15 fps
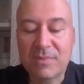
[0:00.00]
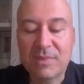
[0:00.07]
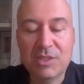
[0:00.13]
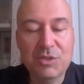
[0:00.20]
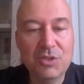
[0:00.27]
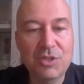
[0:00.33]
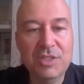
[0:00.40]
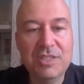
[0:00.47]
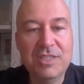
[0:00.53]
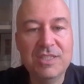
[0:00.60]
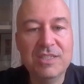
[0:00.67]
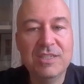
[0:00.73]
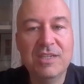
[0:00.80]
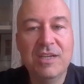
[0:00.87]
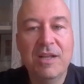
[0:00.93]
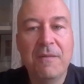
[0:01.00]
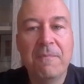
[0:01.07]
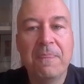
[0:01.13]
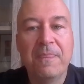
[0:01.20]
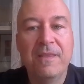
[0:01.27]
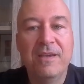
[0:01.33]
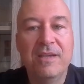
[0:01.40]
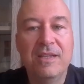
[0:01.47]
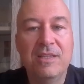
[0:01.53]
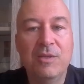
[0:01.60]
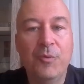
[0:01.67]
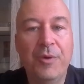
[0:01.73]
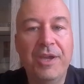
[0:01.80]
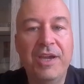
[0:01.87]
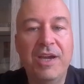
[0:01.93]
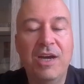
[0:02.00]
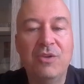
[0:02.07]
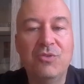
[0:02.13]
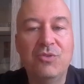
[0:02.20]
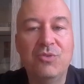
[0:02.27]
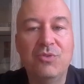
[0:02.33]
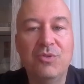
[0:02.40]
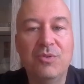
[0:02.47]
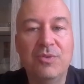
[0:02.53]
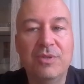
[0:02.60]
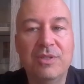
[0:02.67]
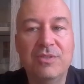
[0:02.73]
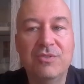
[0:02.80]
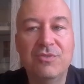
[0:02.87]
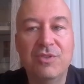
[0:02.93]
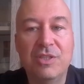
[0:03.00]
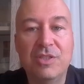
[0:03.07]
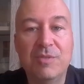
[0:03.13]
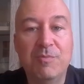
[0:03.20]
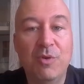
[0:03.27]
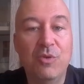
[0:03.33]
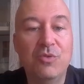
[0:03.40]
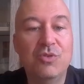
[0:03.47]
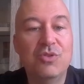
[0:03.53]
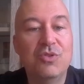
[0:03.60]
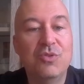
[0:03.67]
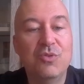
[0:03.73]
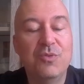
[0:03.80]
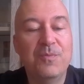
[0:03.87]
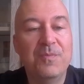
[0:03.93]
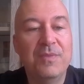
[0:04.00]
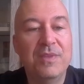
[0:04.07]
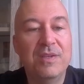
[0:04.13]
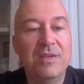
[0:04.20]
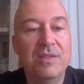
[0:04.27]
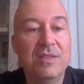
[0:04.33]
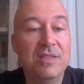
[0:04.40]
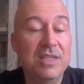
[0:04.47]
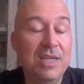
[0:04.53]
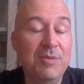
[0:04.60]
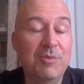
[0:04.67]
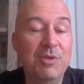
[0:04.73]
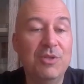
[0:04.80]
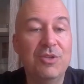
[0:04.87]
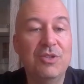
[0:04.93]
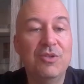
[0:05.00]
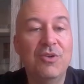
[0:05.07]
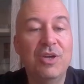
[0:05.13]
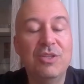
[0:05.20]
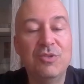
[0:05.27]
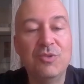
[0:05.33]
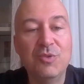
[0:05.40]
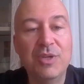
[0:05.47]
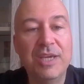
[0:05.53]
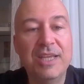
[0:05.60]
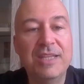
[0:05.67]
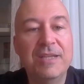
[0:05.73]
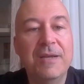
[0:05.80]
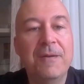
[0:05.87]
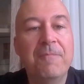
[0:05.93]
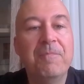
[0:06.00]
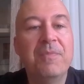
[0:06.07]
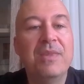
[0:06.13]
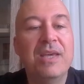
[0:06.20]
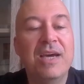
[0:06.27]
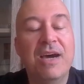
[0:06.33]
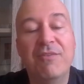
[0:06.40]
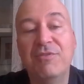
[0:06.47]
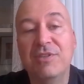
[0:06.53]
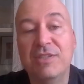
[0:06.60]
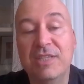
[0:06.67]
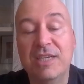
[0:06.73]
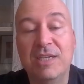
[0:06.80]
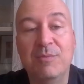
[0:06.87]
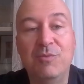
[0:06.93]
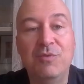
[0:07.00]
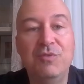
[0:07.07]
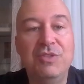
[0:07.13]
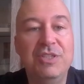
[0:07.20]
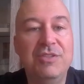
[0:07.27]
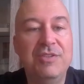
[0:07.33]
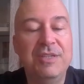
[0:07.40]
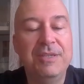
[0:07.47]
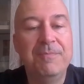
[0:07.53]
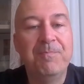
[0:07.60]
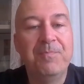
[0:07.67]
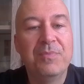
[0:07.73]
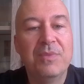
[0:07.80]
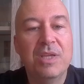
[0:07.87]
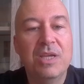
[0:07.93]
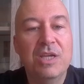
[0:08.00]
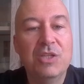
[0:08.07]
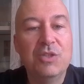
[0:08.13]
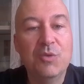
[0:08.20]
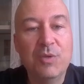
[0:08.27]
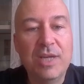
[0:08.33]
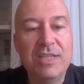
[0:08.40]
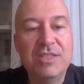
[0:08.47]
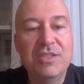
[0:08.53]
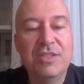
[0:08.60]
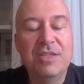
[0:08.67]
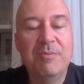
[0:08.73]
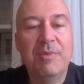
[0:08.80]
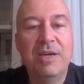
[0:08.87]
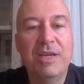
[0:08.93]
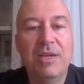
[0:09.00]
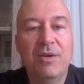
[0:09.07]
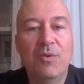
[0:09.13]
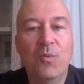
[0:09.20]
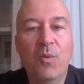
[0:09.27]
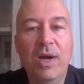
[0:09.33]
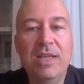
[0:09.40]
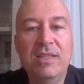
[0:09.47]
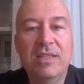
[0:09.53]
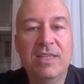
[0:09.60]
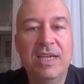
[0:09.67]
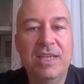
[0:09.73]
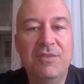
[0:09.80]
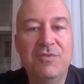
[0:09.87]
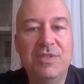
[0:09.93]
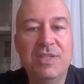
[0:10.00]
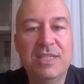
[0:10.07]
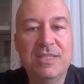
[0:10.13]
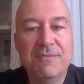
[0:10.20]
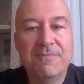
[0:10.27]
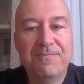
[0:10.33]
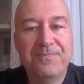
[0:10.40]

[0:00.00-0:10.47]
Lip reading: So this is the way how to transpose to the line we're going to look at after second move g3. So knight c3 by white, knight f6.